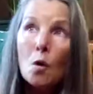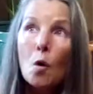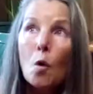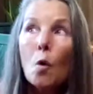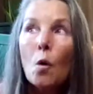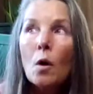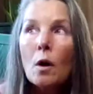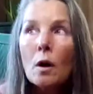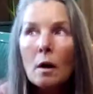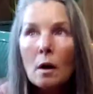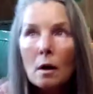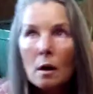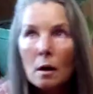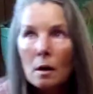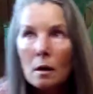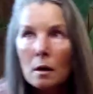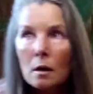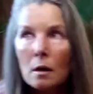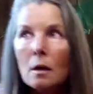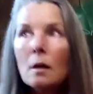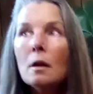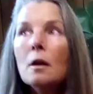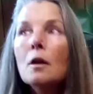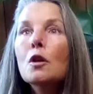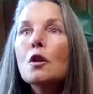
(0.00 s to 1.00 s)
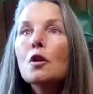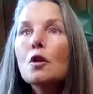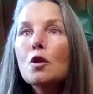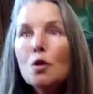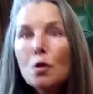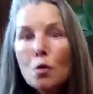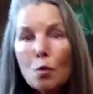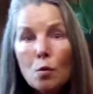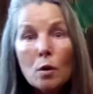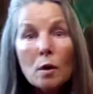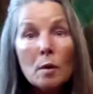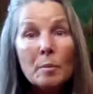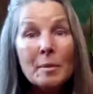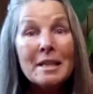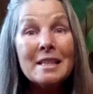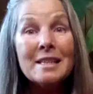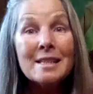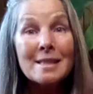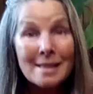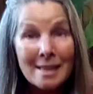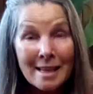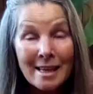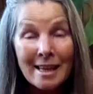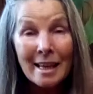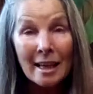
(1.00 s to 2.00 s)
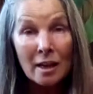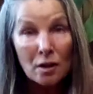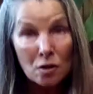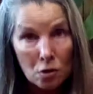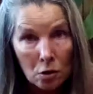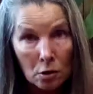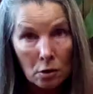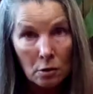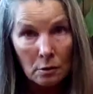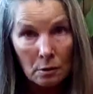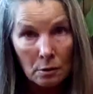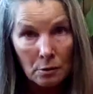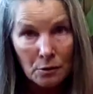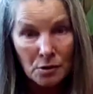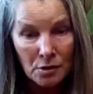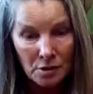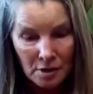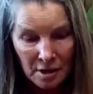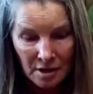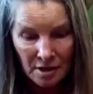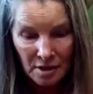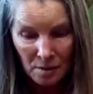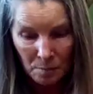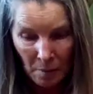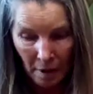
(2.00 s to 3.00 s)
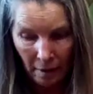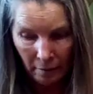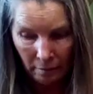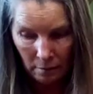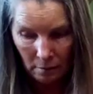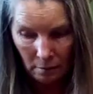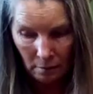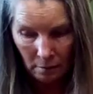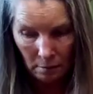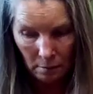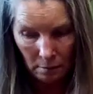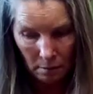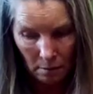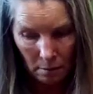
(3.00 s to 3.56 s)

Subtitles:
or you will be seeing turtles this month.